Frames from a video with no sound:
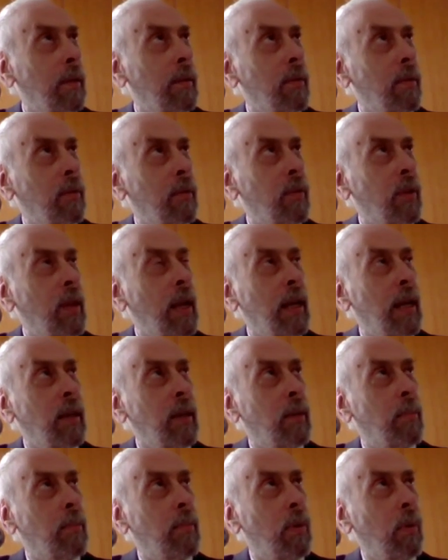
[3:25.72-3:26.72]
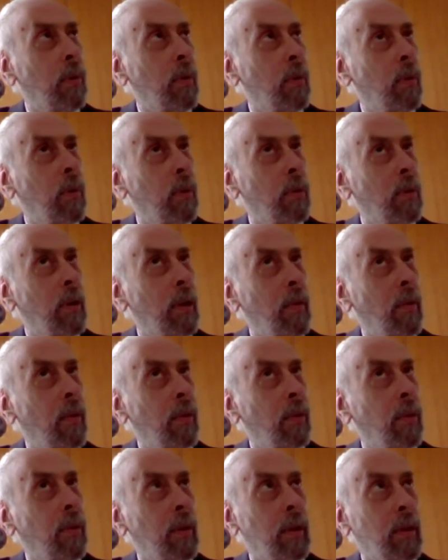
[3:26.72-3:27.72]
signed more than
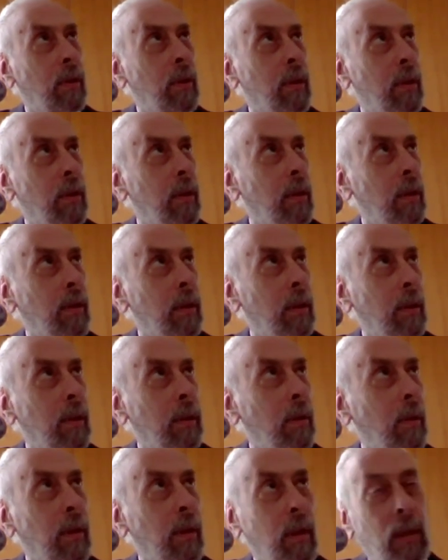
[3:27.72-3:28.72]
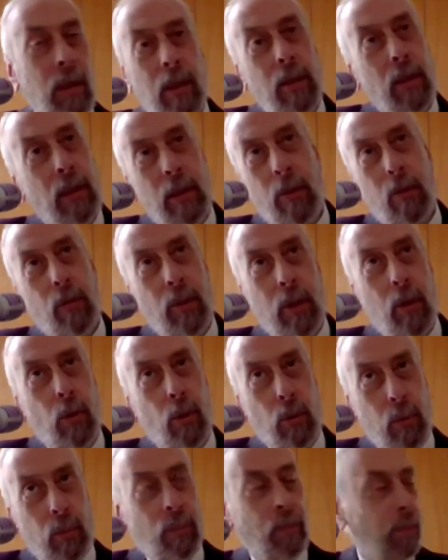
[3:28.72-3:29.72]
30 years
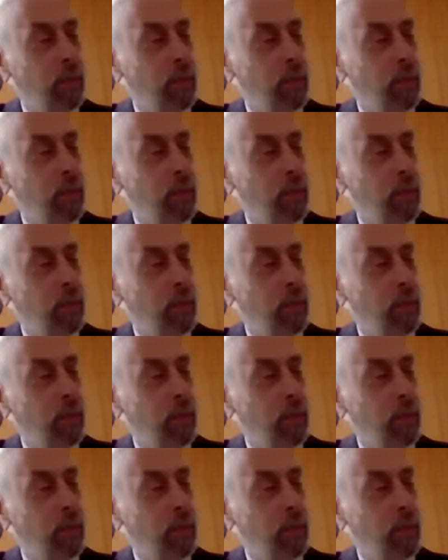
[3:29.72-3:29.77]
ago,